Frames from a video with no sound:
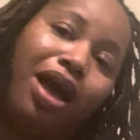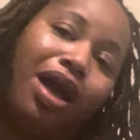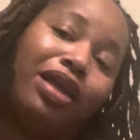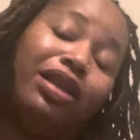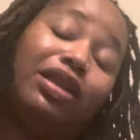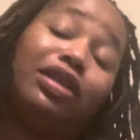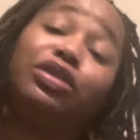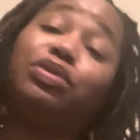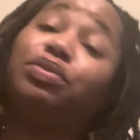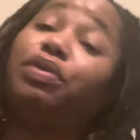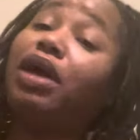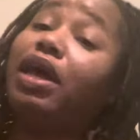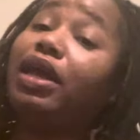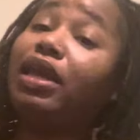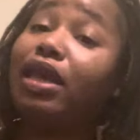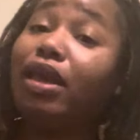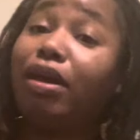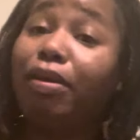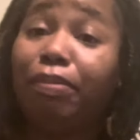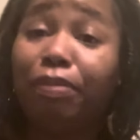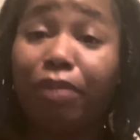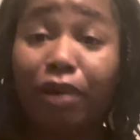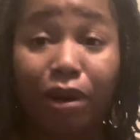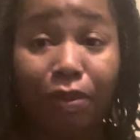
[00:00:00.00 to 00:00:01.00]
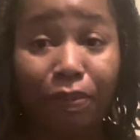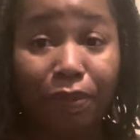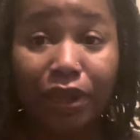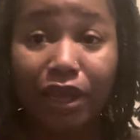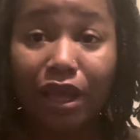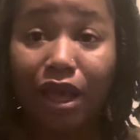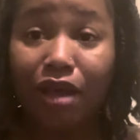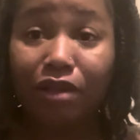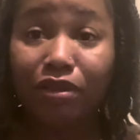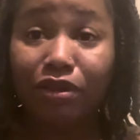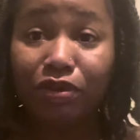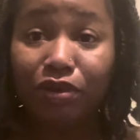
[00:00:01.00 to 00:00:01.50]
that's why I kept burping
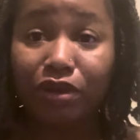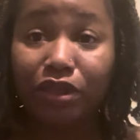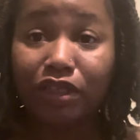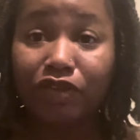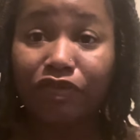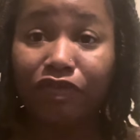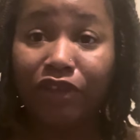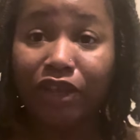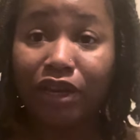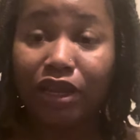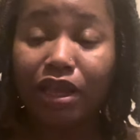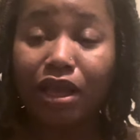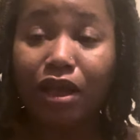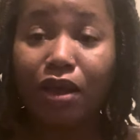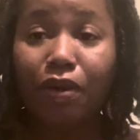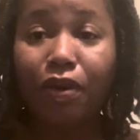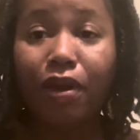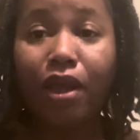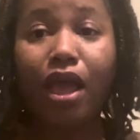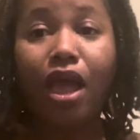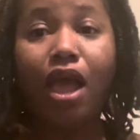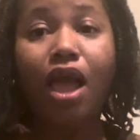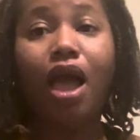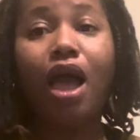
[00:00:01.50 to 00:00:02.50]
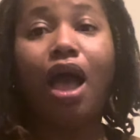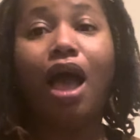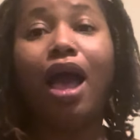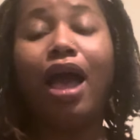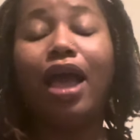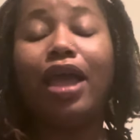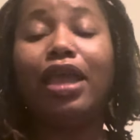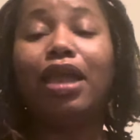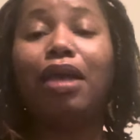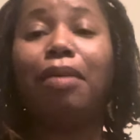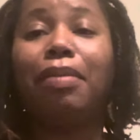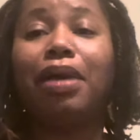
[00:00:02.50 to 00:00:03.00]
y'all through this video.
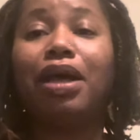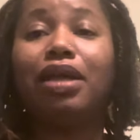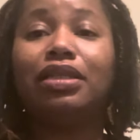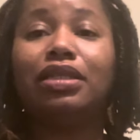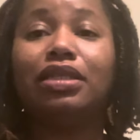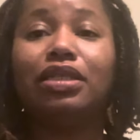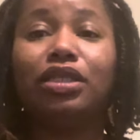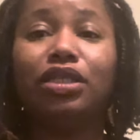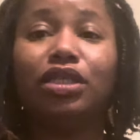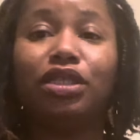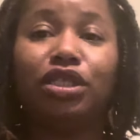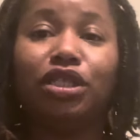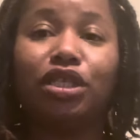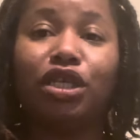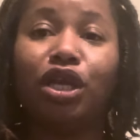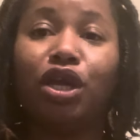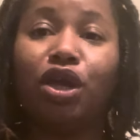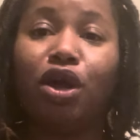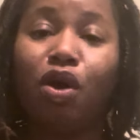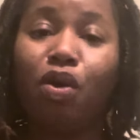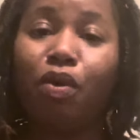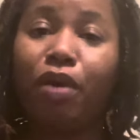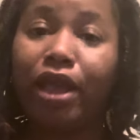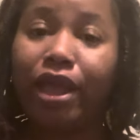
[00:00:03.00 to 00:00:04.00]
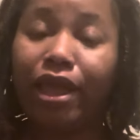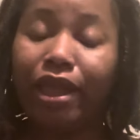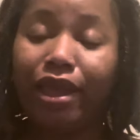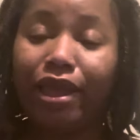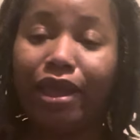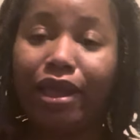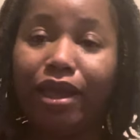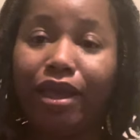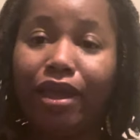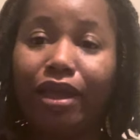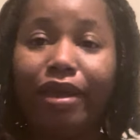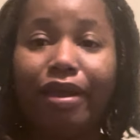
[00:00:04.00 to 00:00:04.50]
I am about to just go
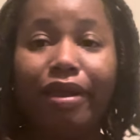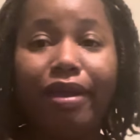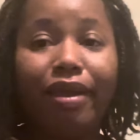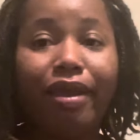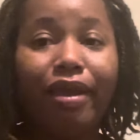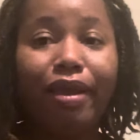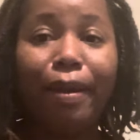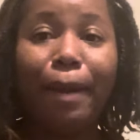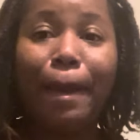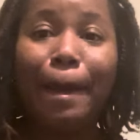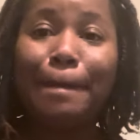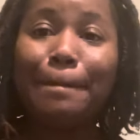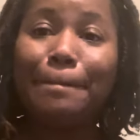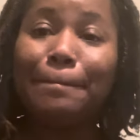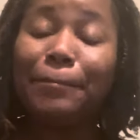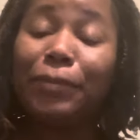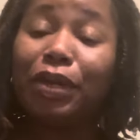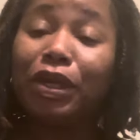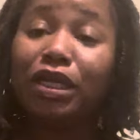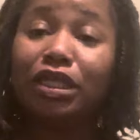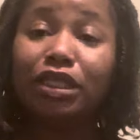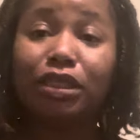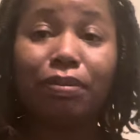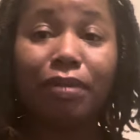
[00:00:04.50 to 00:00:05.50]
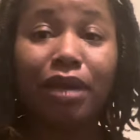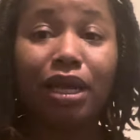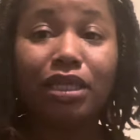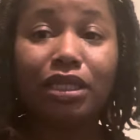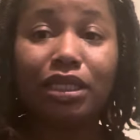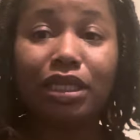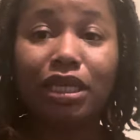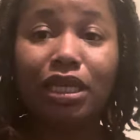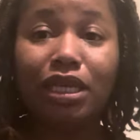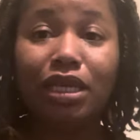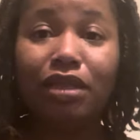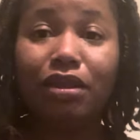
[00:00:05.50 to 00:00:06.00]
ahead and brush my
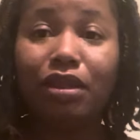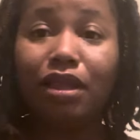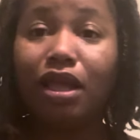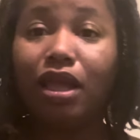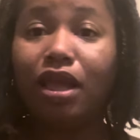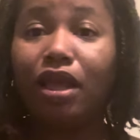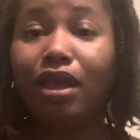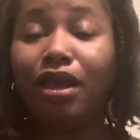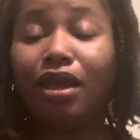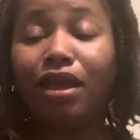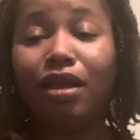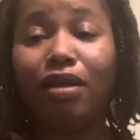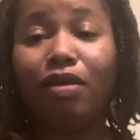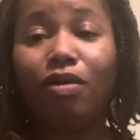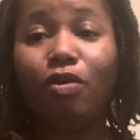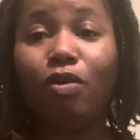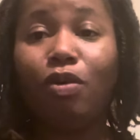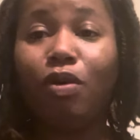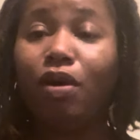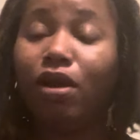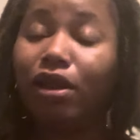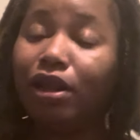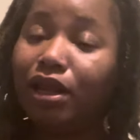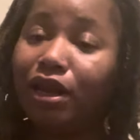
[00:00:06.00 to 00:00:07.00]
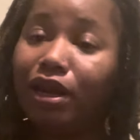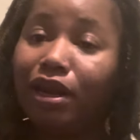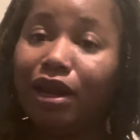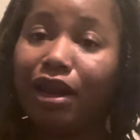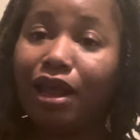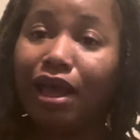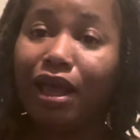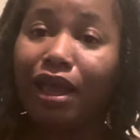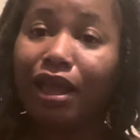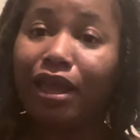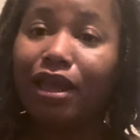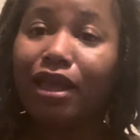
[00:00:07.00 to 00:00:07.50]
teeth and call it a
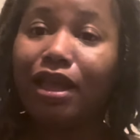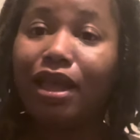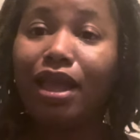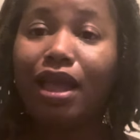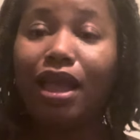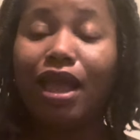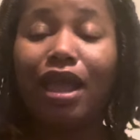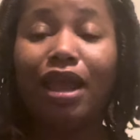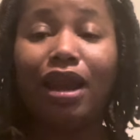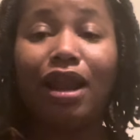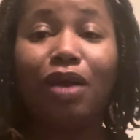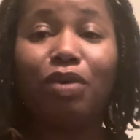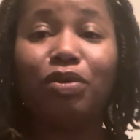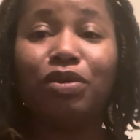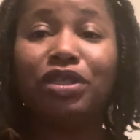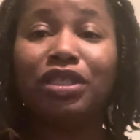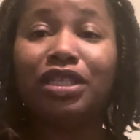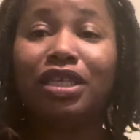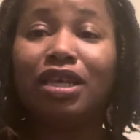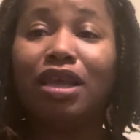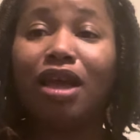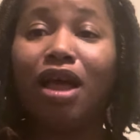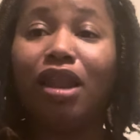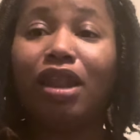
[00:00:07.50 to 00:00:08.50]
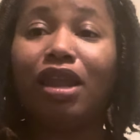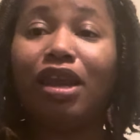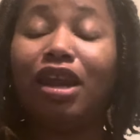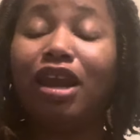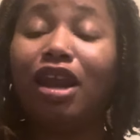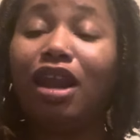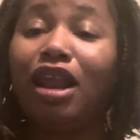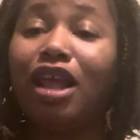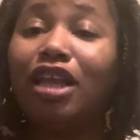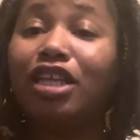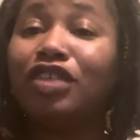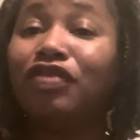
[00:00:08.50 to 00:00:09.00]
night. And I will see y'all in the
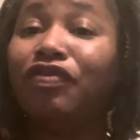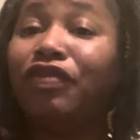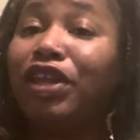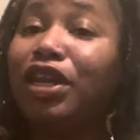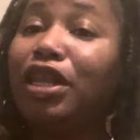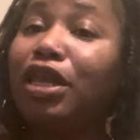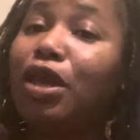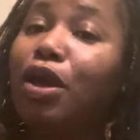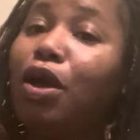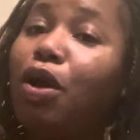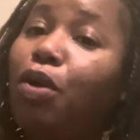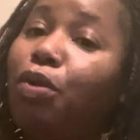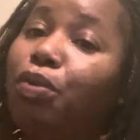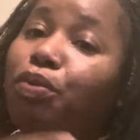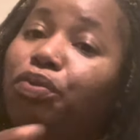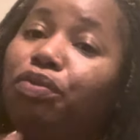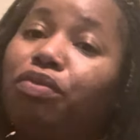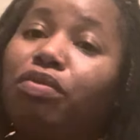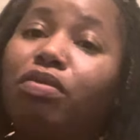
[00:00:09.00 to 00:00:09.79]
next video.